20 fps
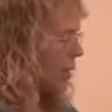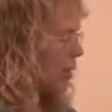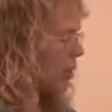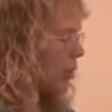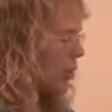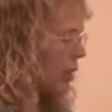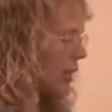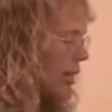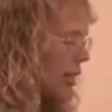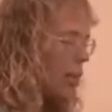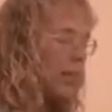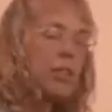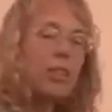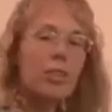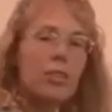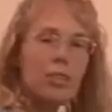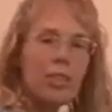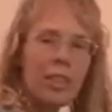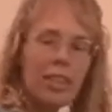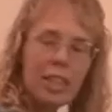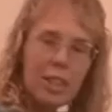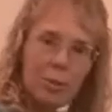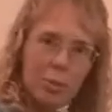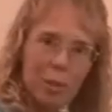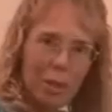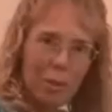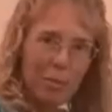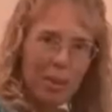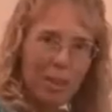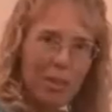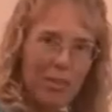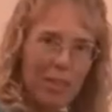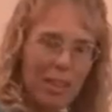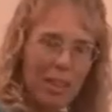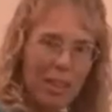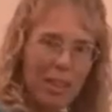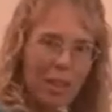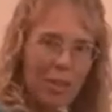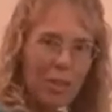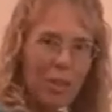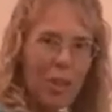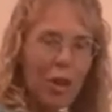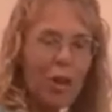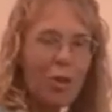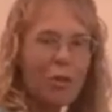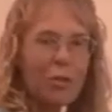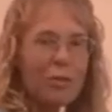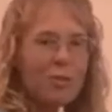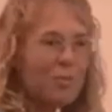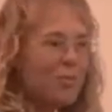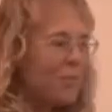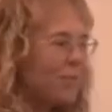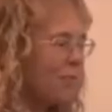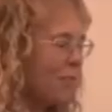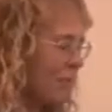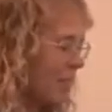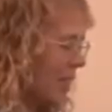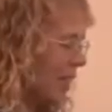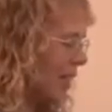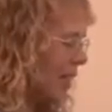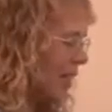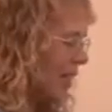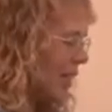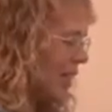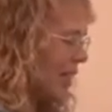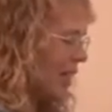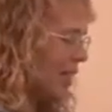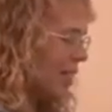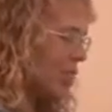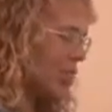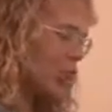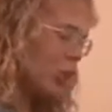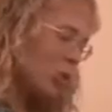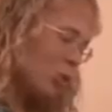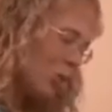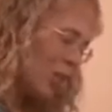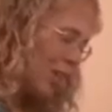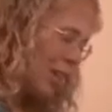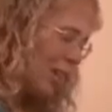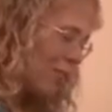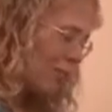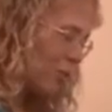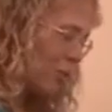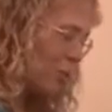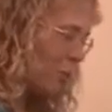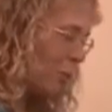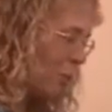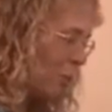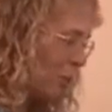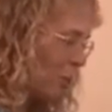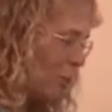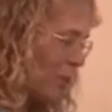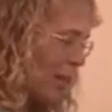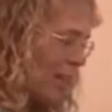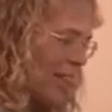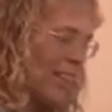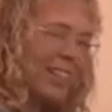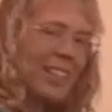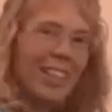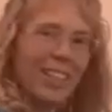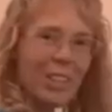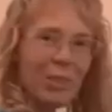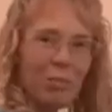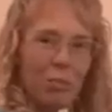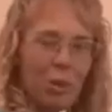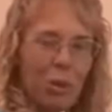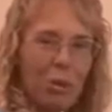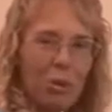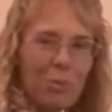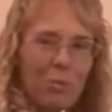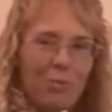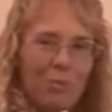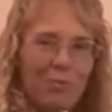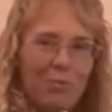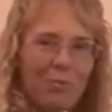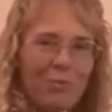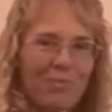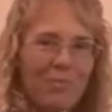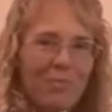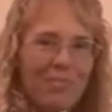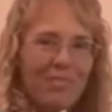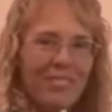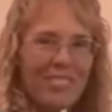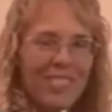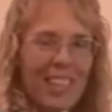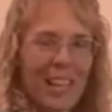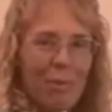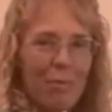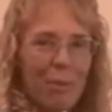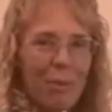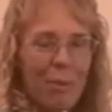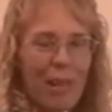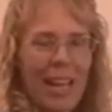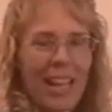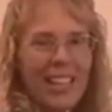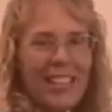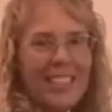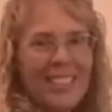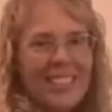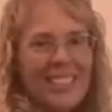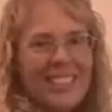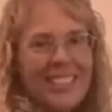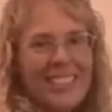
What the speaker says: Okay, so you can experiment with that on your own. And soon enough you will be playing like a pro. Happy playing!